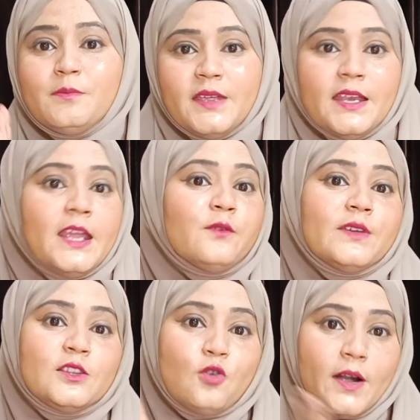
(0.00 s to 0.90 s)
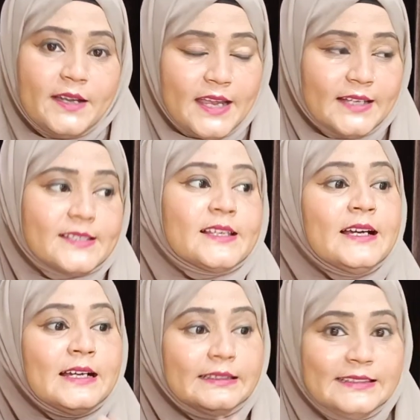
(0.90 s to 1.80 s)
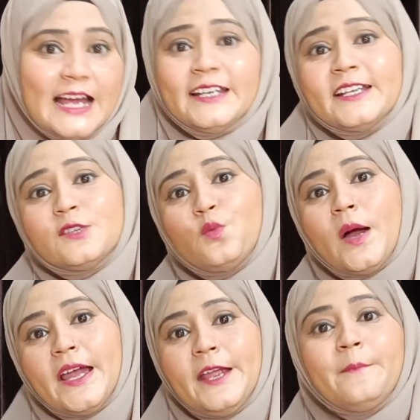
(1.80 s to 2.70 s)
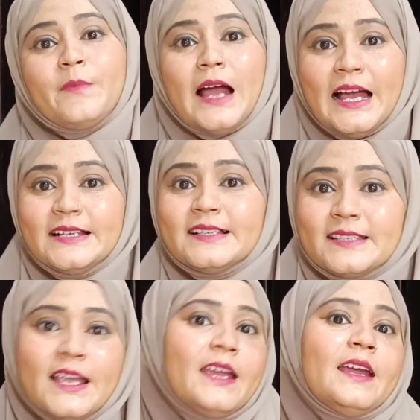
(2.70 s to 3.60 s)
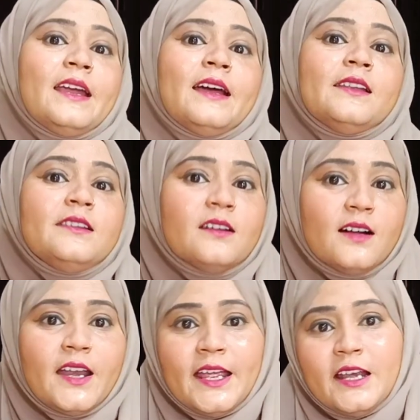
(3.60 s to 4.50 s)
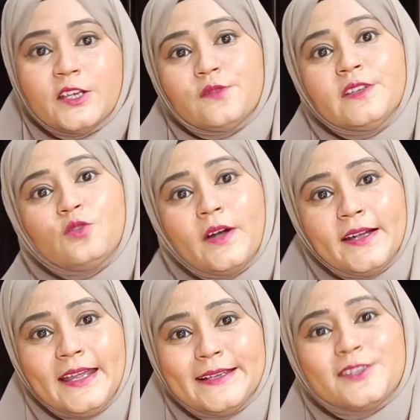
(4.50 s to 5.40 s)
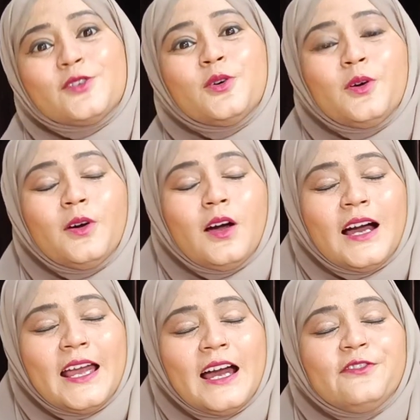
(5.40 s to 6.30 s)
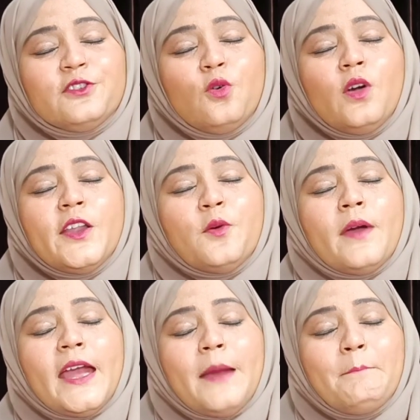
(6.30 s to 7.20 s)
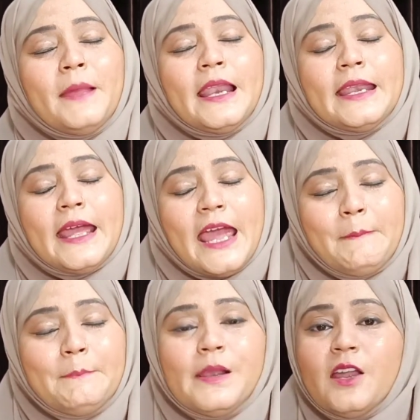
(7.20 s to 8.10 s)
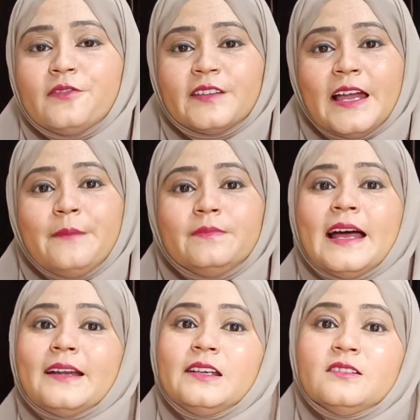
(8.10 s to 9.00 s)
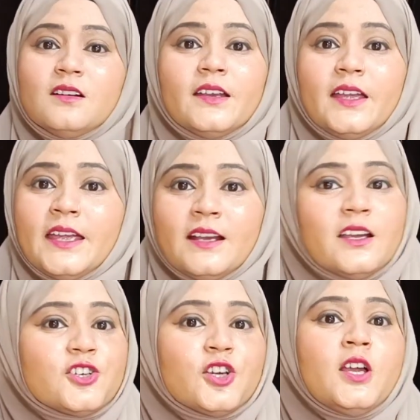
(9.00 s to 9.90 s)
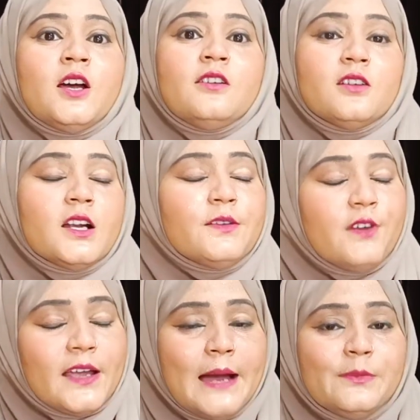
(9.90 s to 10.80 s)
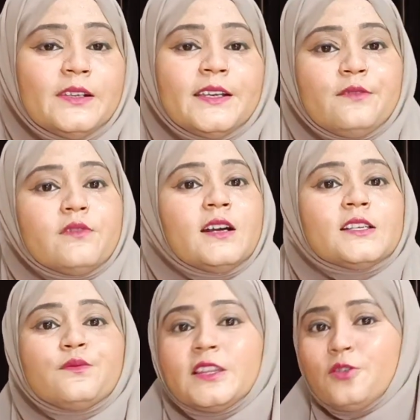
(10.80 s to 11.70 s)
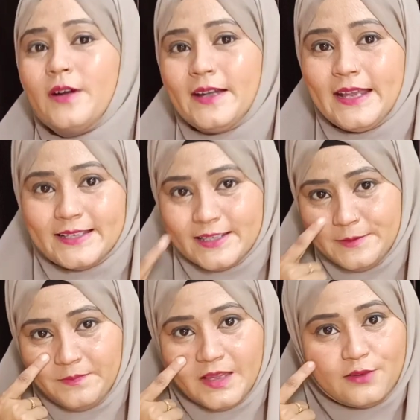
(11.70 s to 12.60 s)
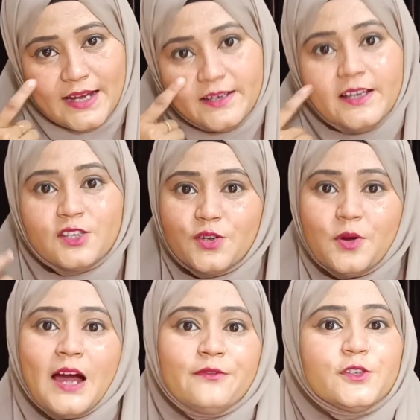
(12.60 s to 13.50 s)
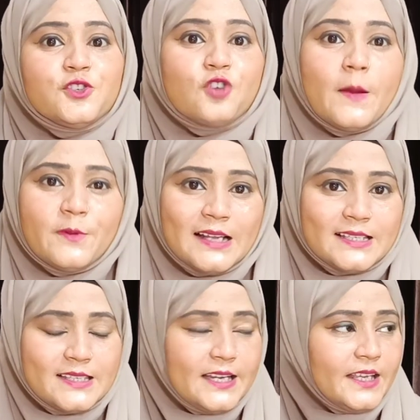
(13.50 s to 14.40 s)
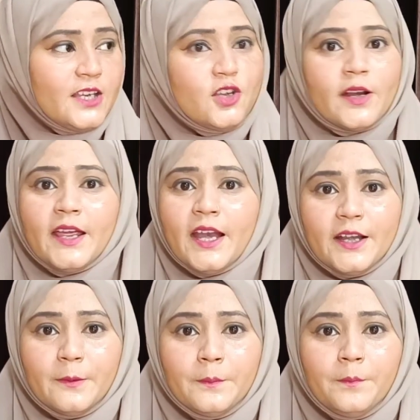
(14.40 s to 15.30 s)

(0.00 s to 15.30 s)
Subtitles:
meaning with context. That is why I say learn English with context. I have told you ample and ample of time that learn English, learn vocabulary words with context, right? So you have to stop translating in your head